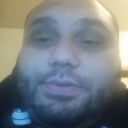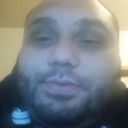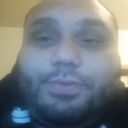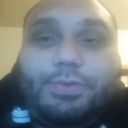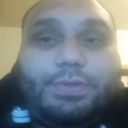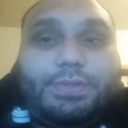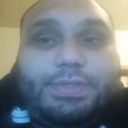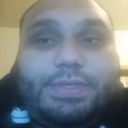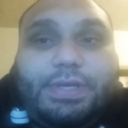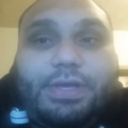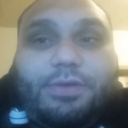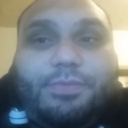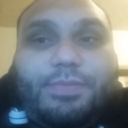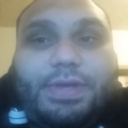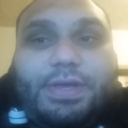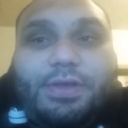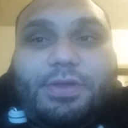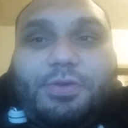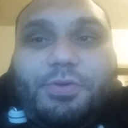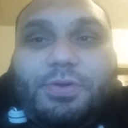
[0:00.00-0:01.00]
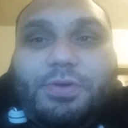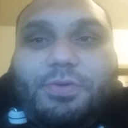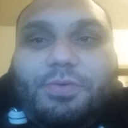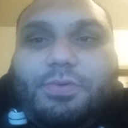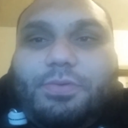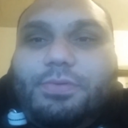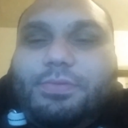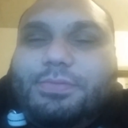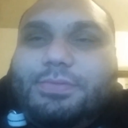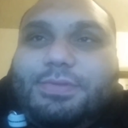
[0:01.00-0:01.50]
We'll see how mine
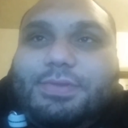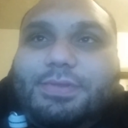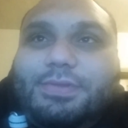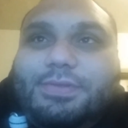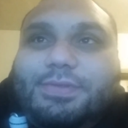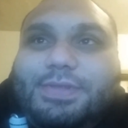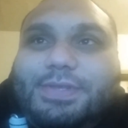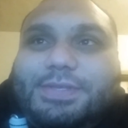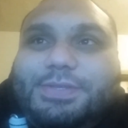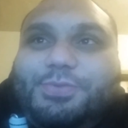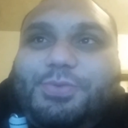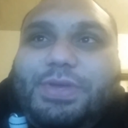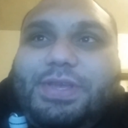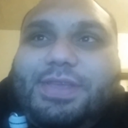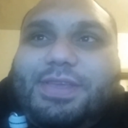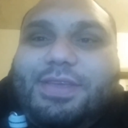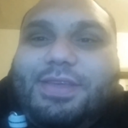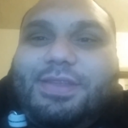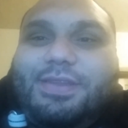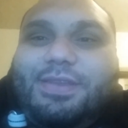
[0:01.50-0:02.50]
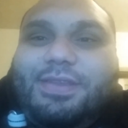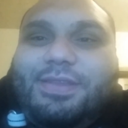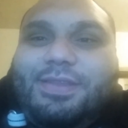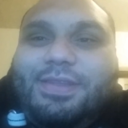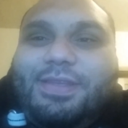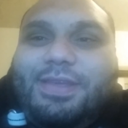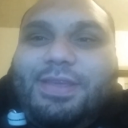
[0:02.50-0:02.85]
go this weekend.